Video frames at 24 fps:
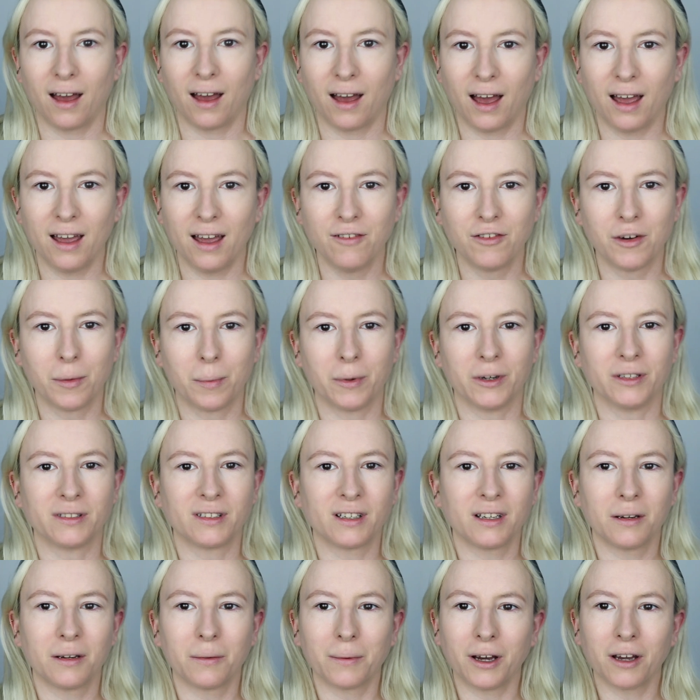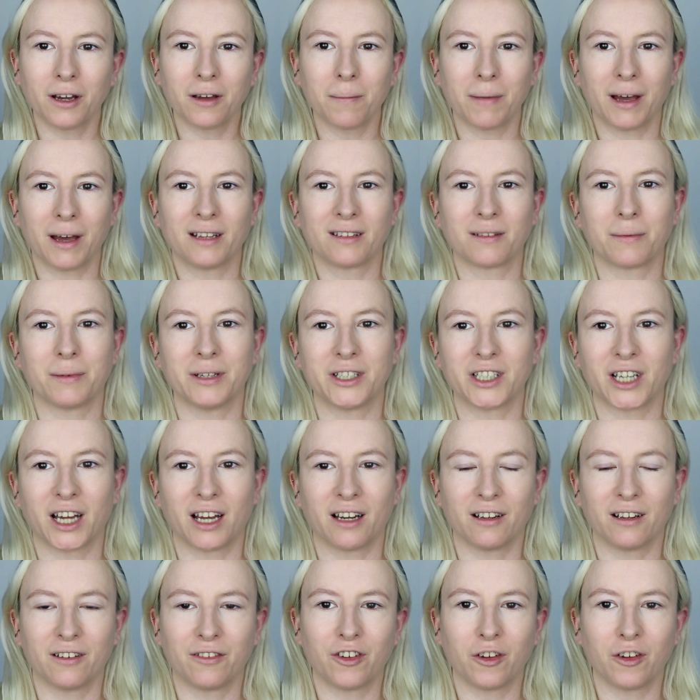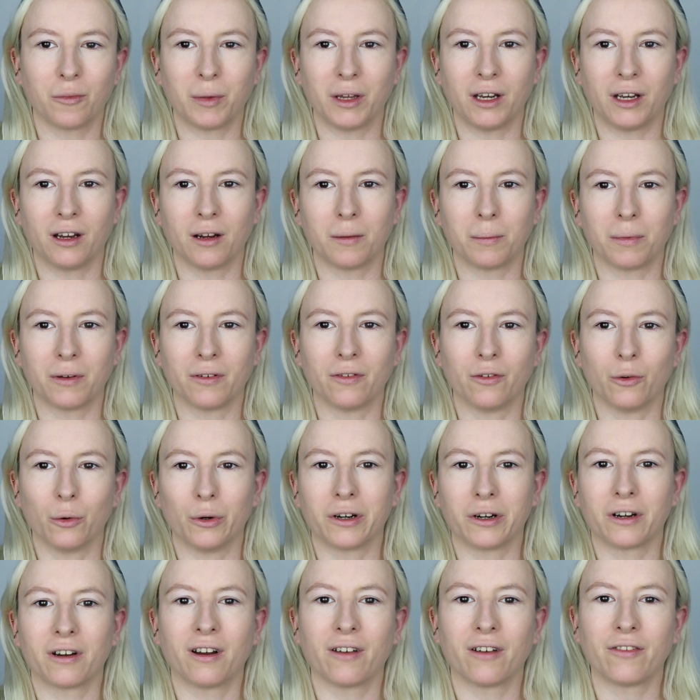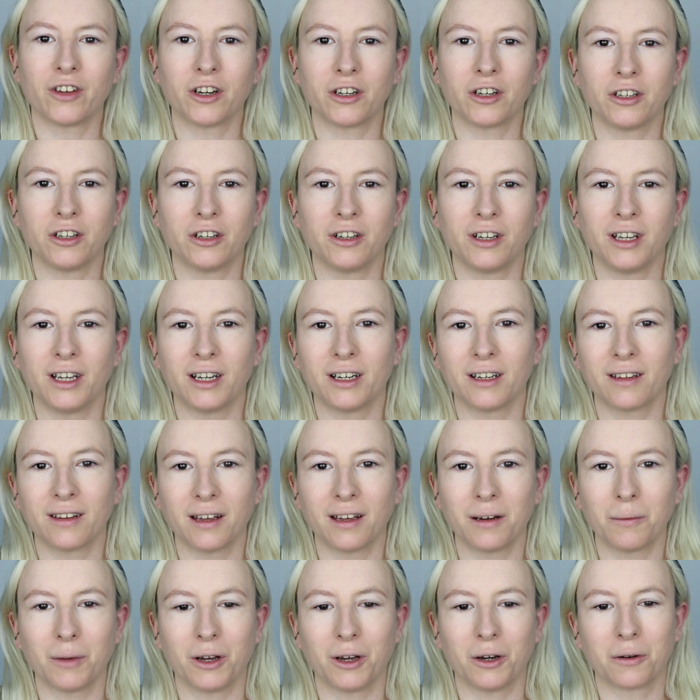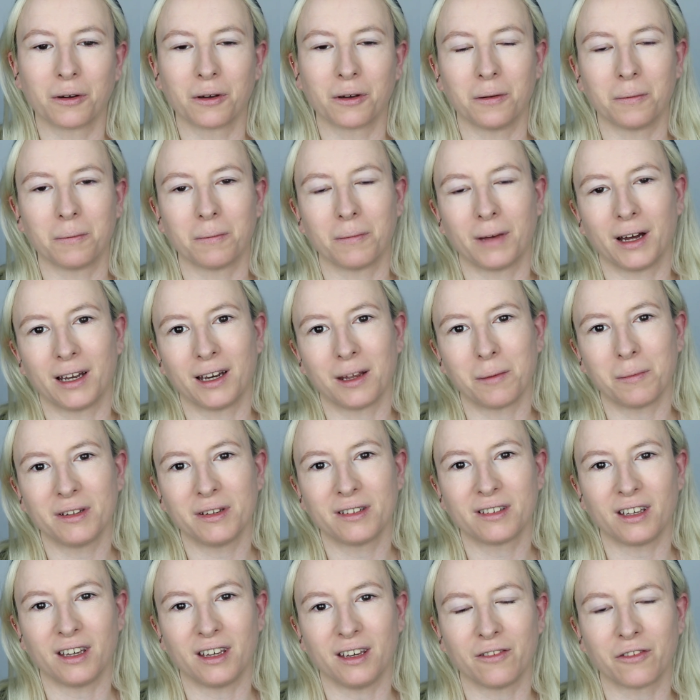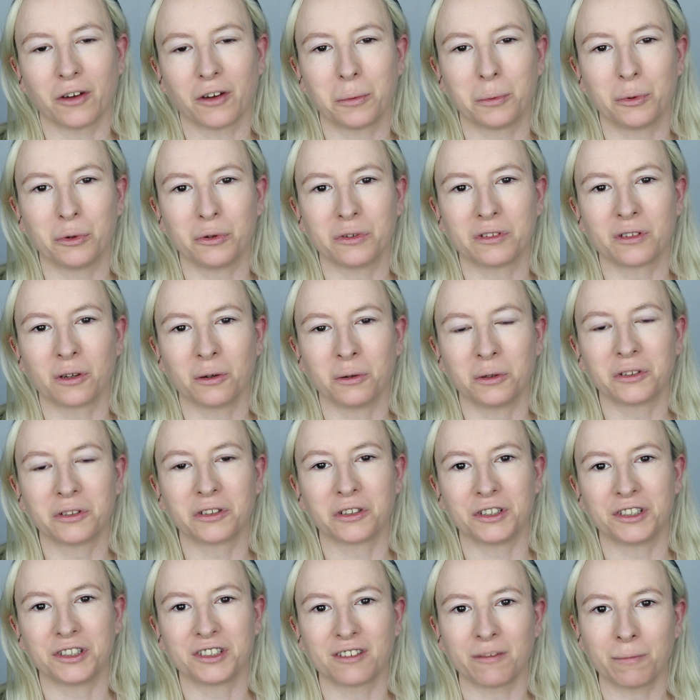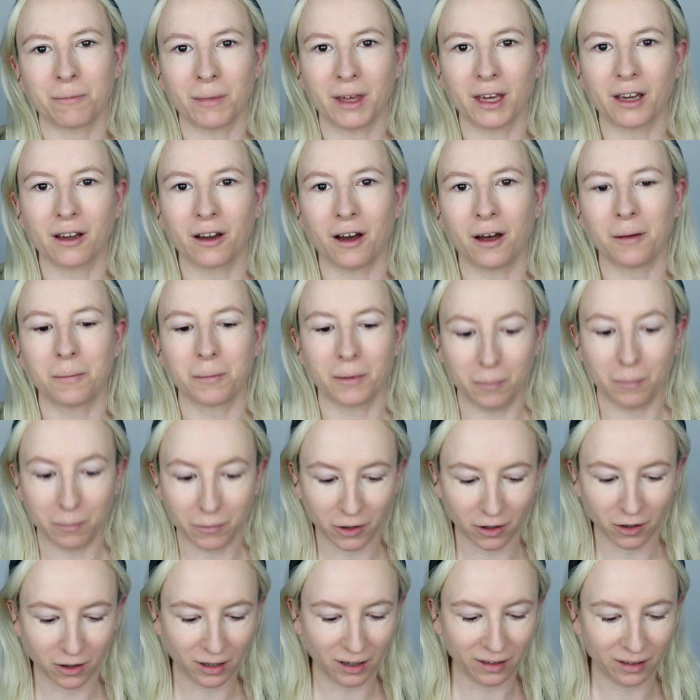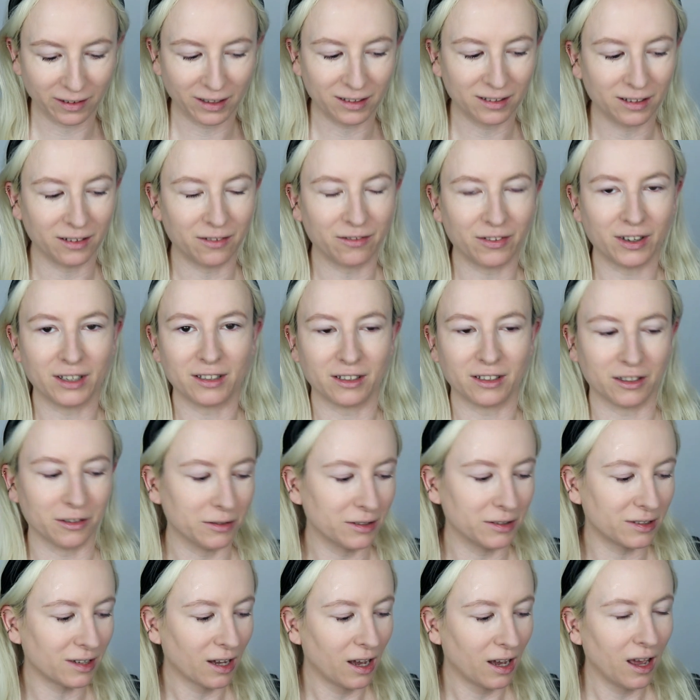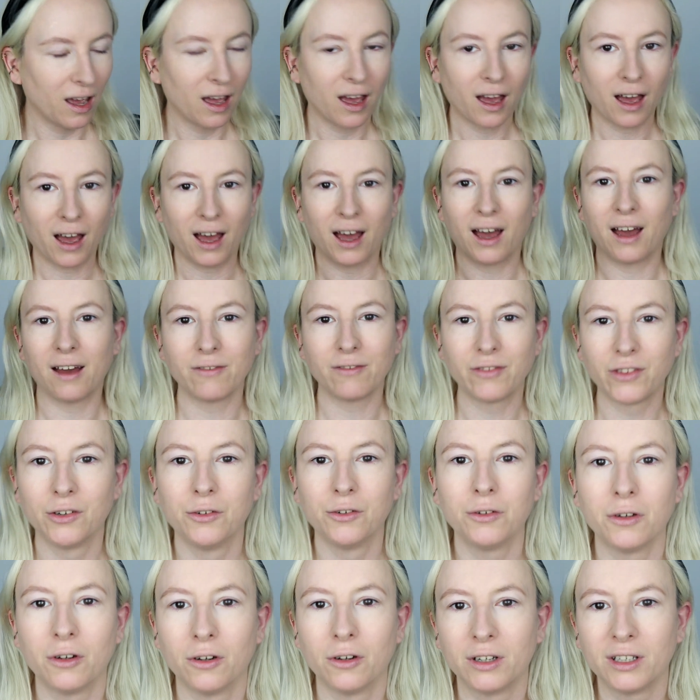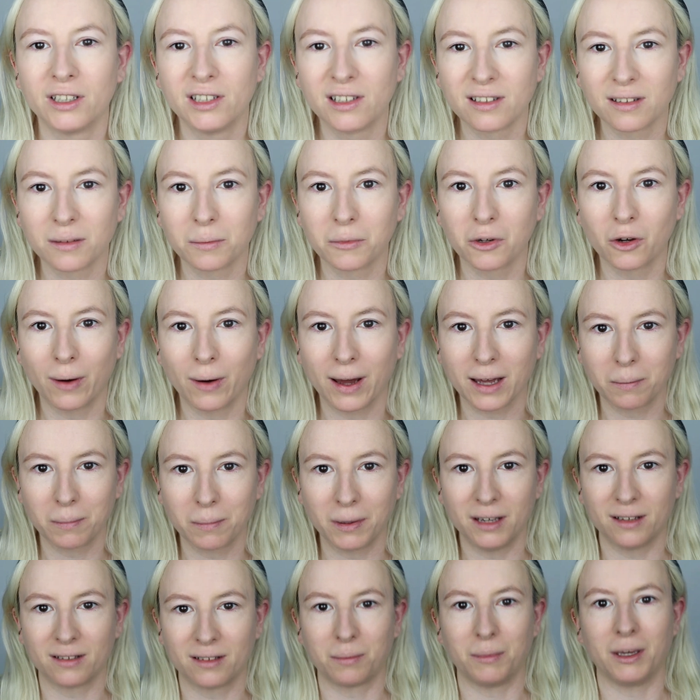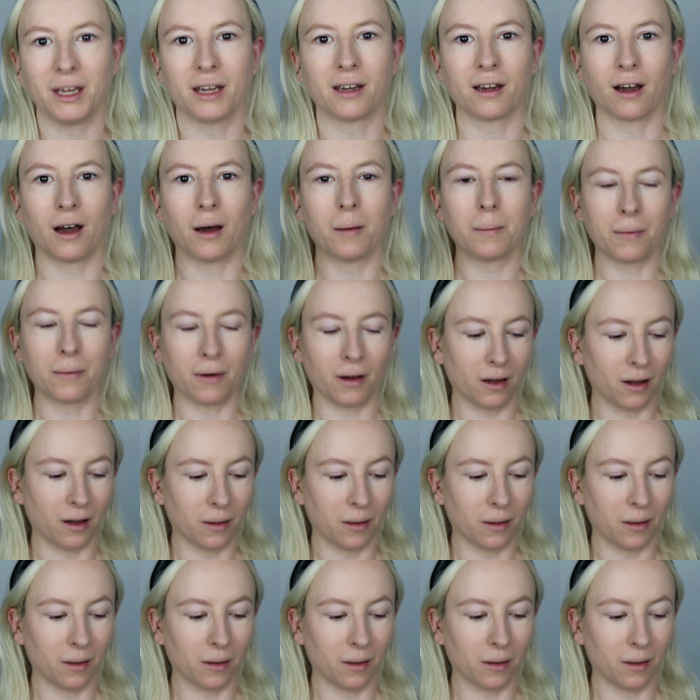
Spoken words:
Hi everybody, welcome back to my channel if you've been here before. If you're new here then welcome. My name is Eve. I post all sorts of makeup and beauty related videos. I have thrown on some quick base makeup.